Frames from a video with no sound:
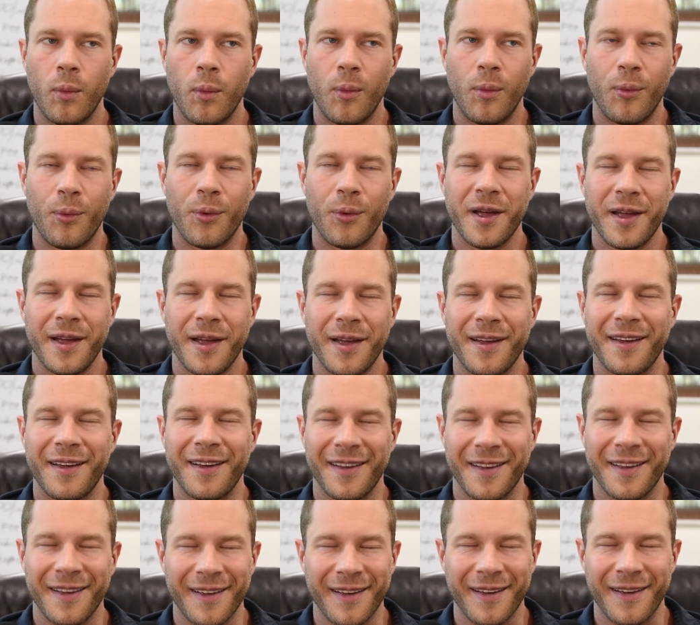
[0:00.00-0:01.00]
We
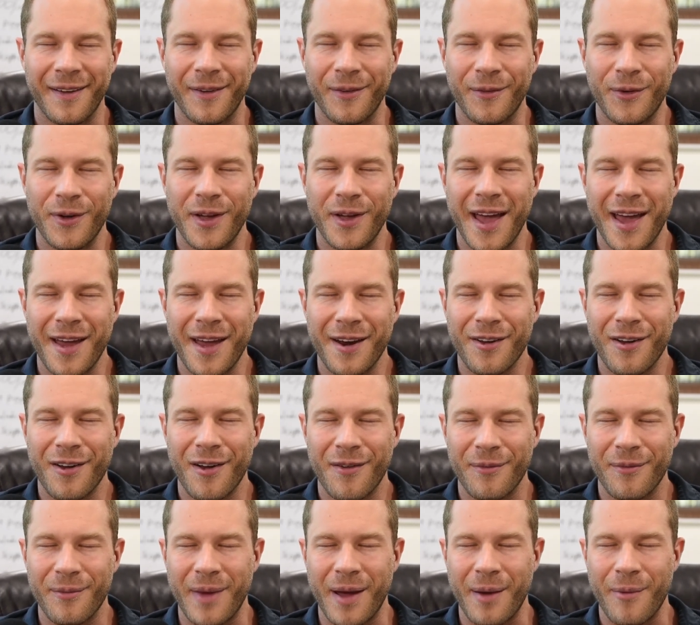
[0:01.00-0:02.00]
we had a
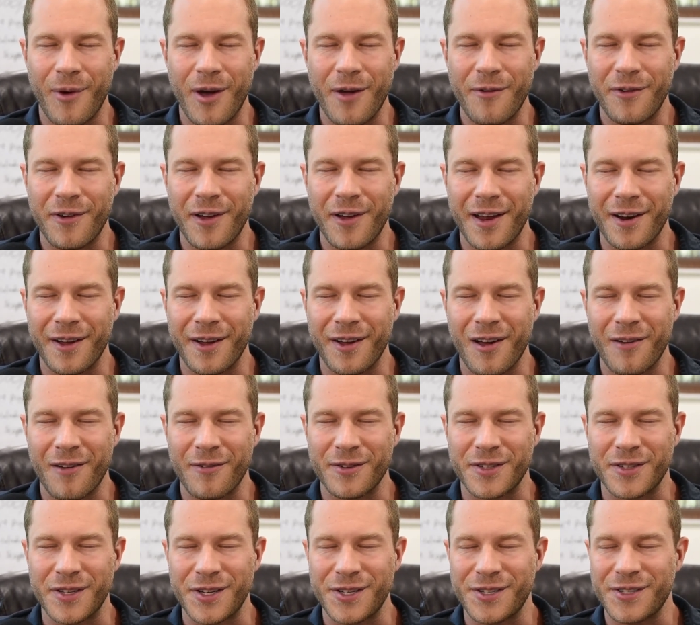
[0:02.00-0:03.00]
con- my wife and I had a
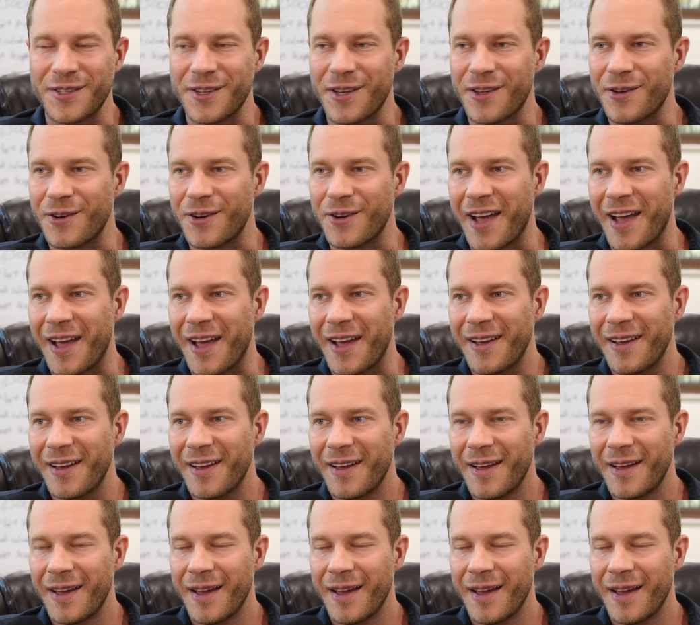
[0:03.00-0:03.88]
conversation the other day,